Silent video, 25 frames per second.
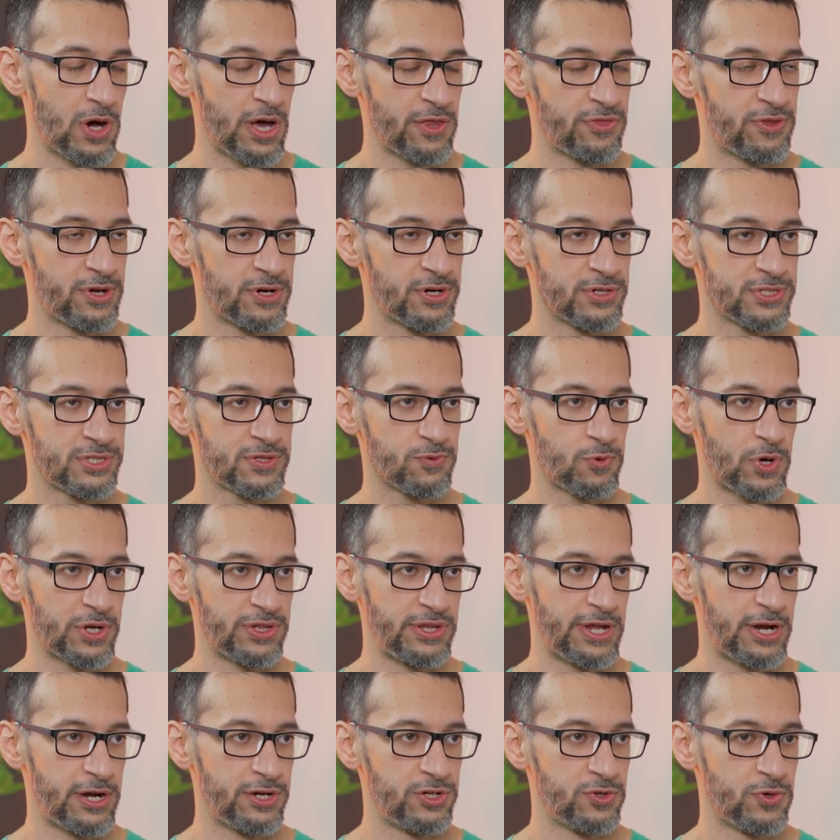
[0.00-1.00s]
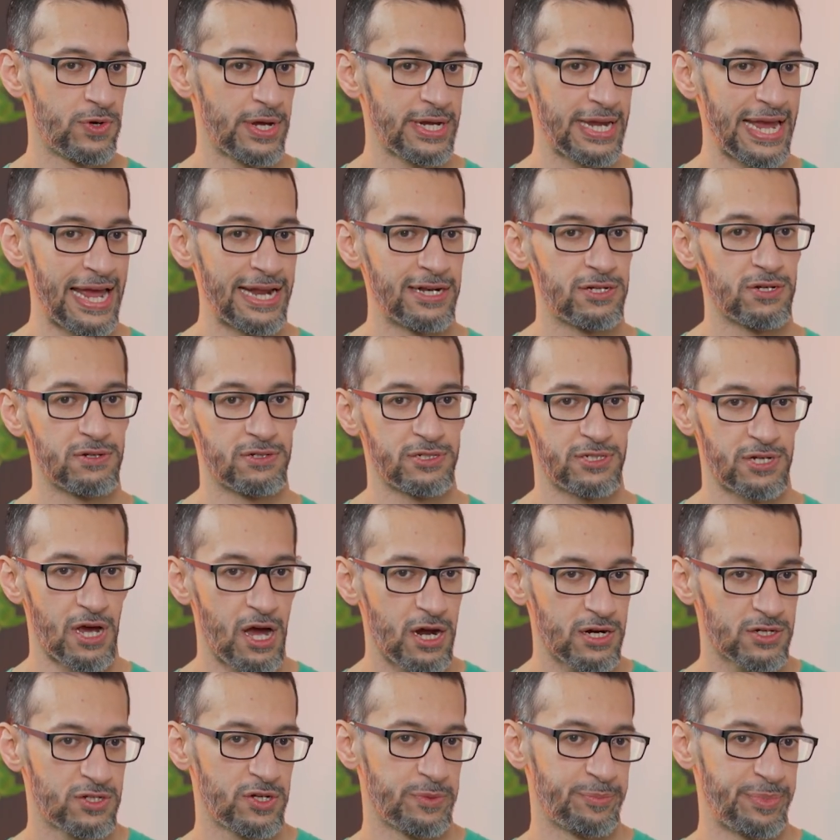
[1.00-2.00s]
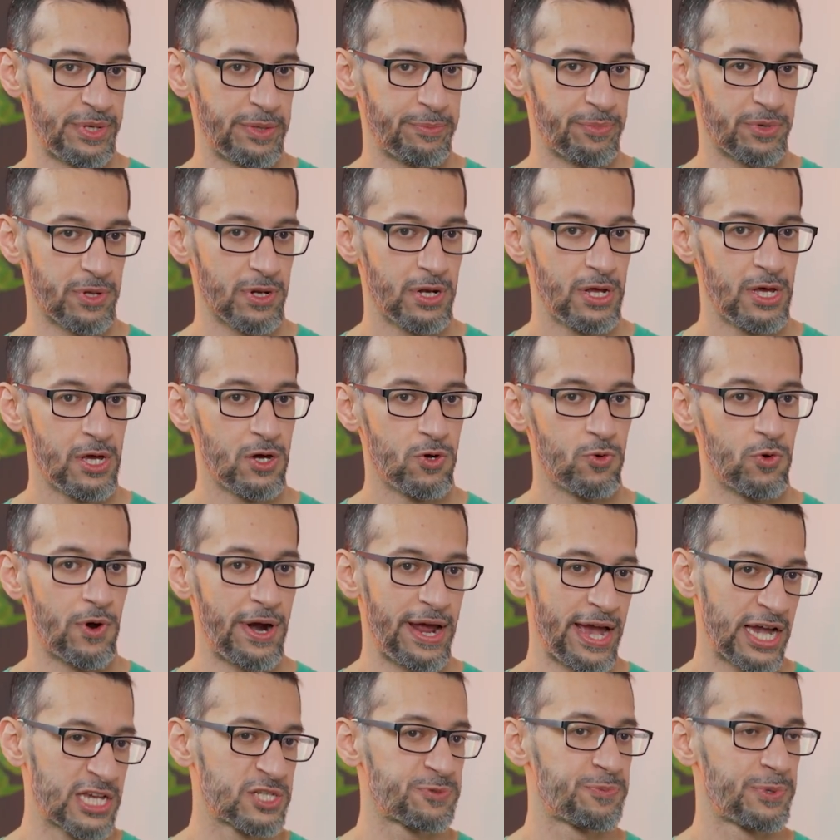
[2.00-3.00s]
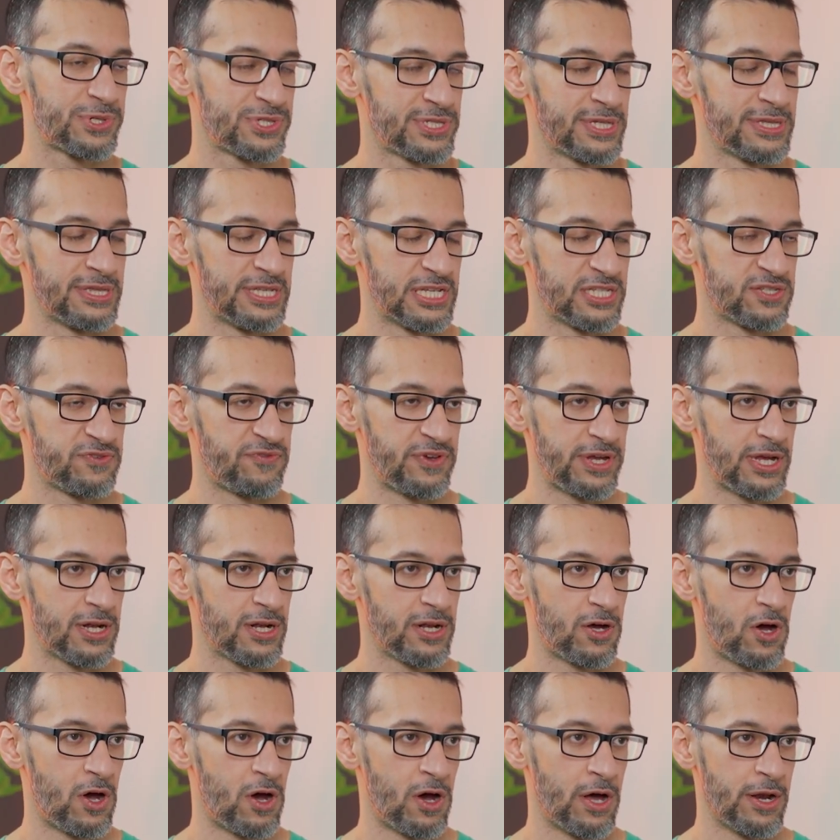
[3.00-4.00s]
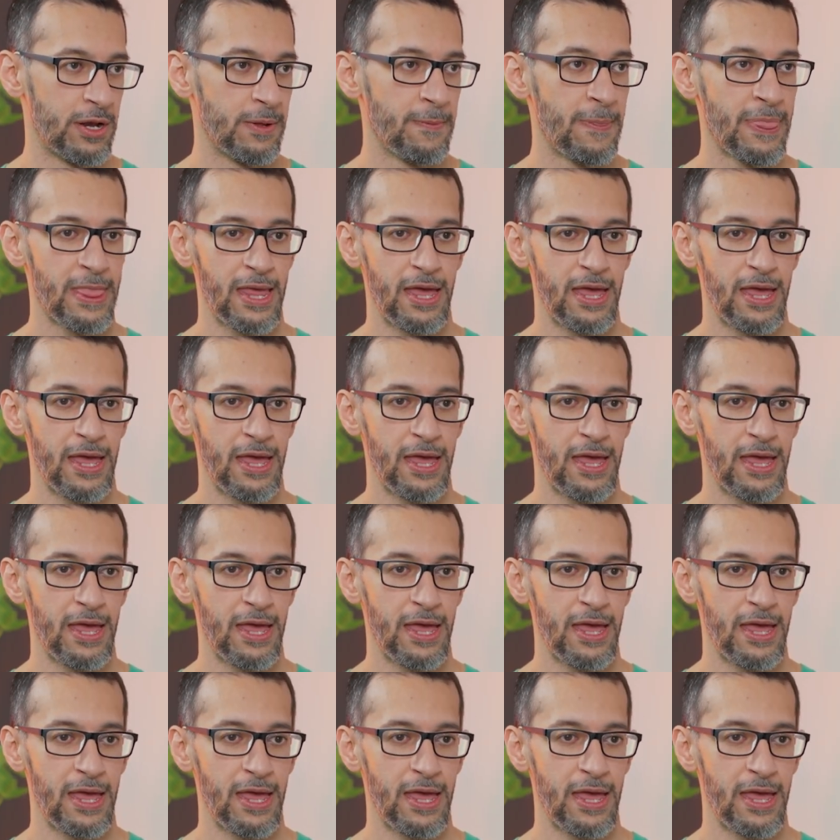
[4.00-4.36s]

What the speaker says: others, what they're doing, and to talk to people who are experts in this field on